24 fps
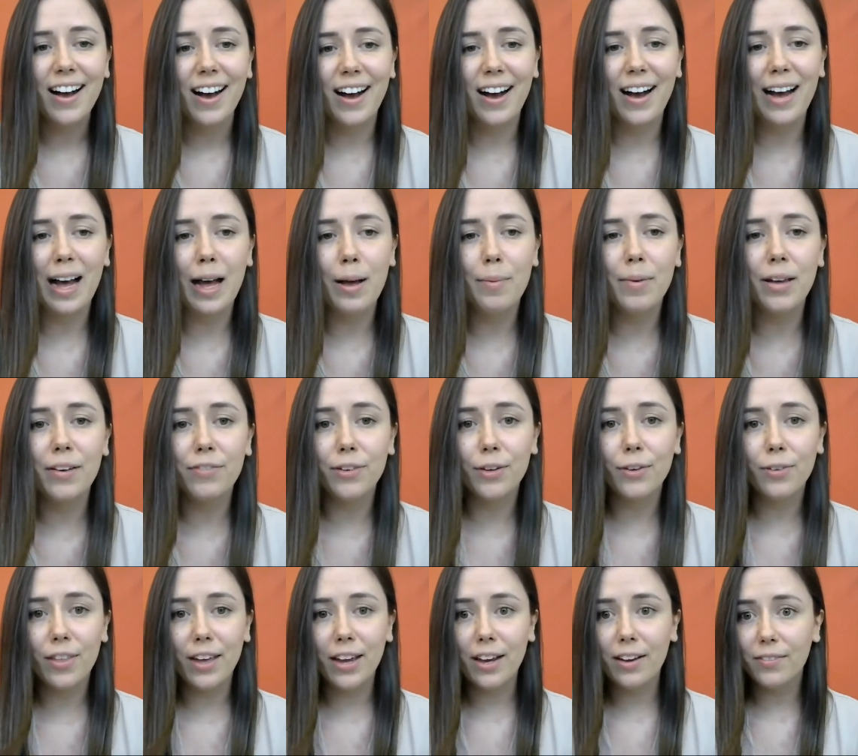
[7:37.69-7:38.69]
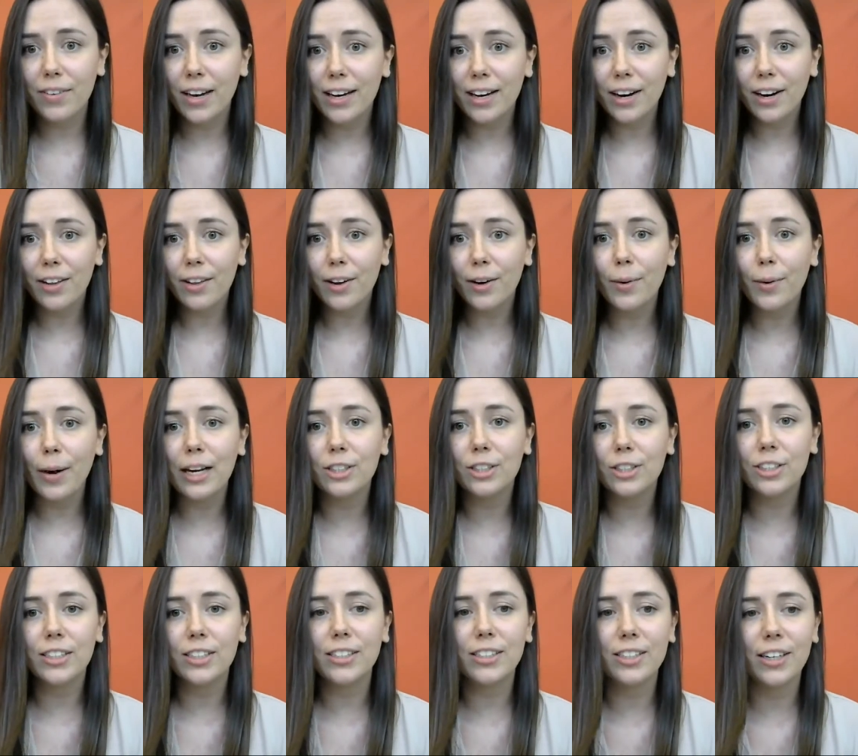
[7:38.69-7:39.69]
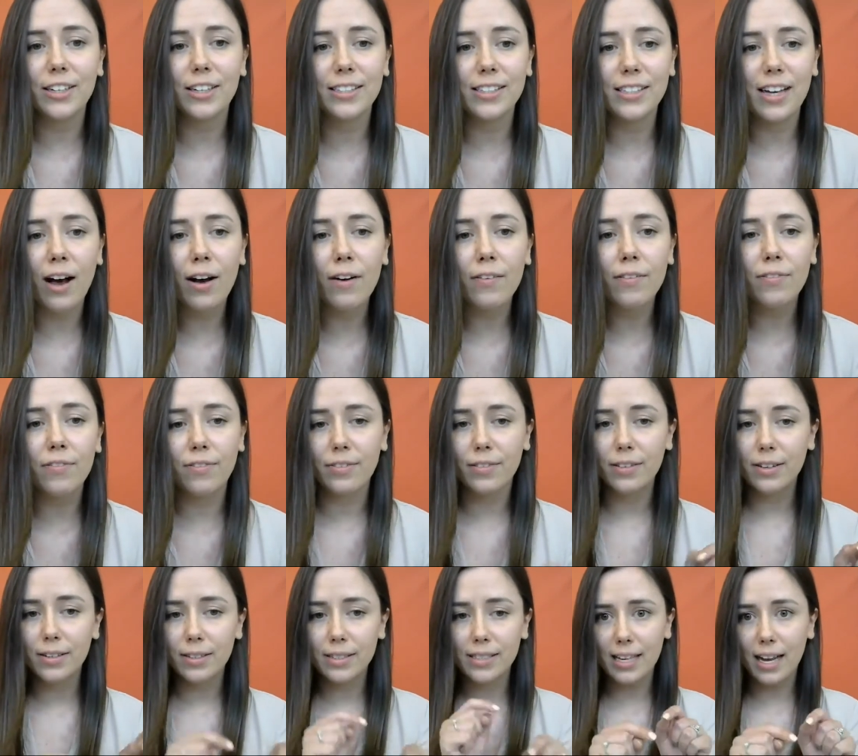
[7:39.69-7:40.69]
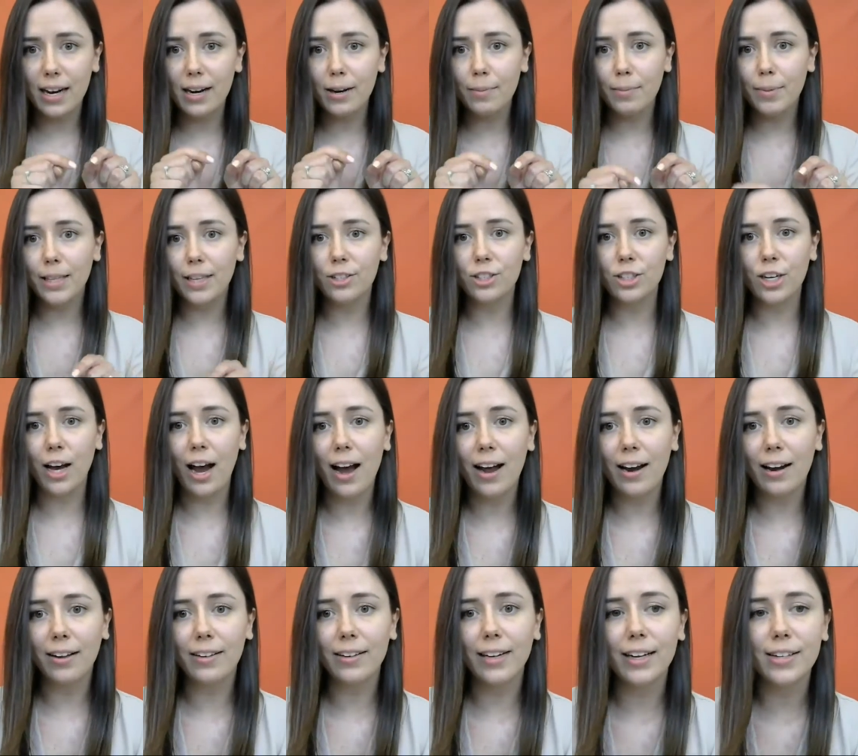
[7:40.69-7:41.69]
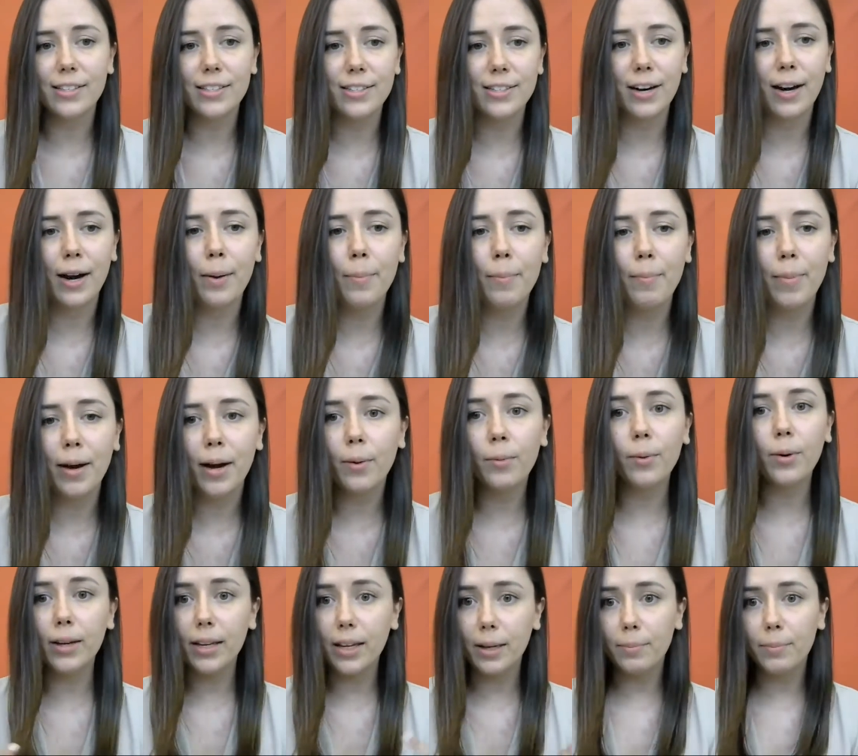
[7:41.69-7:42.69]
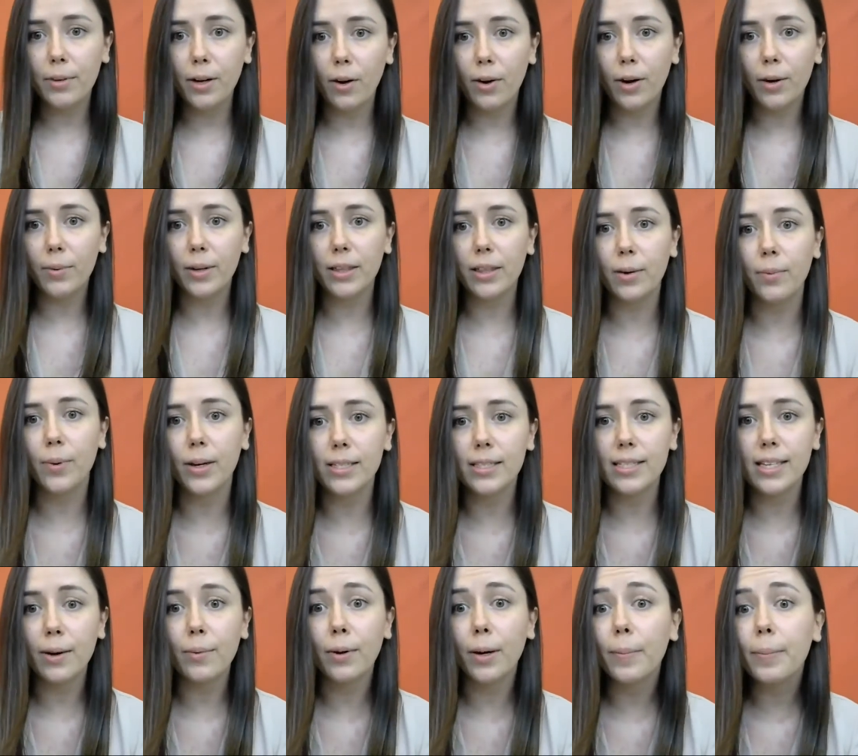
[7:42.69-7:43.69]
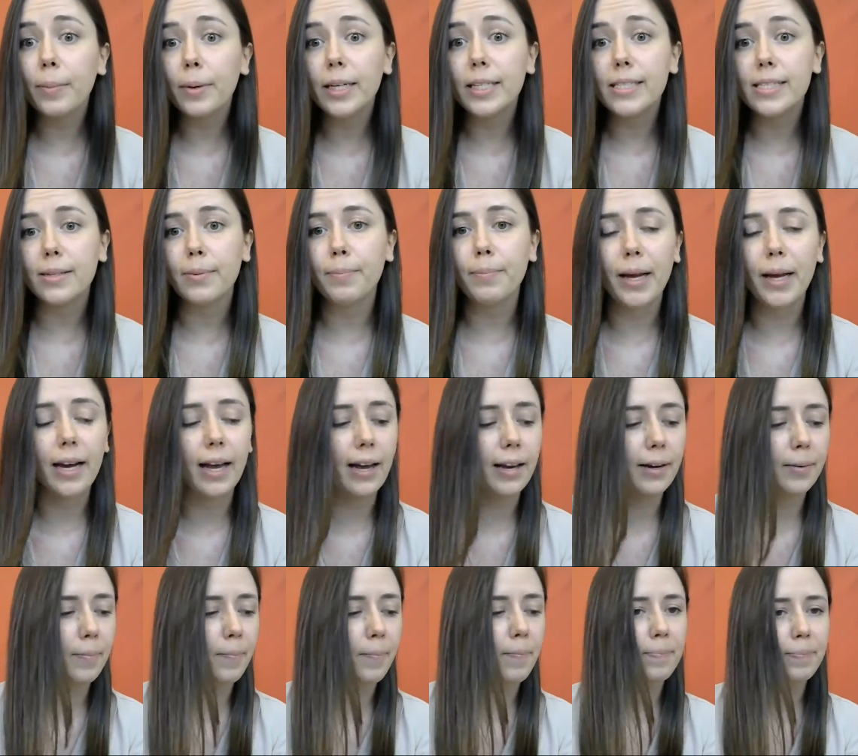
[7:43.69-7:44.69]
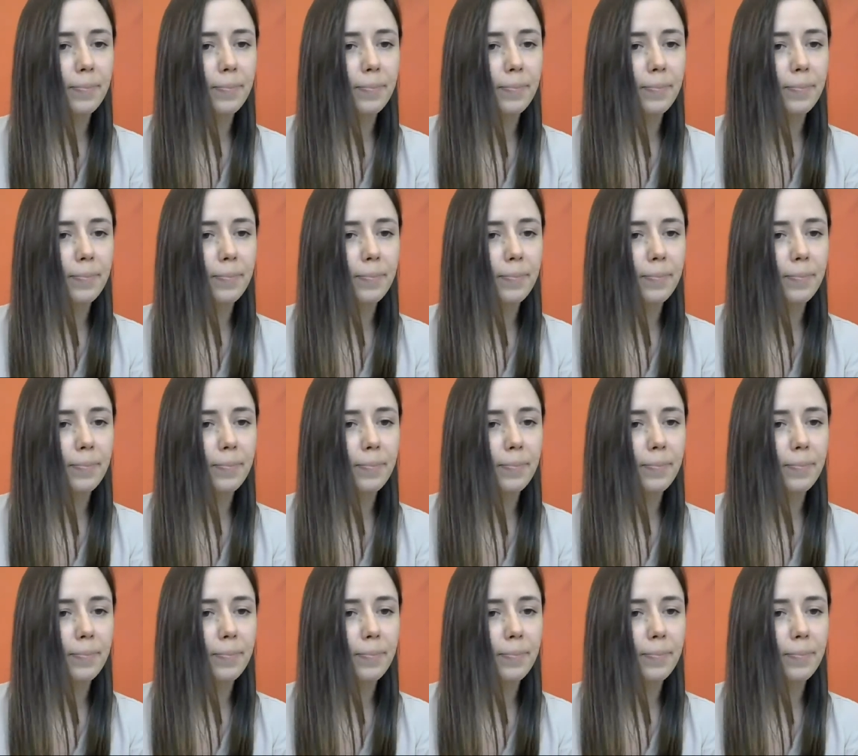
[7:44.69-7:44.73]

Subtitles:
If you think of any other questions yourself, send them in the chat and I'll answer them, but we'll keep going with the ones that were pre-submitted.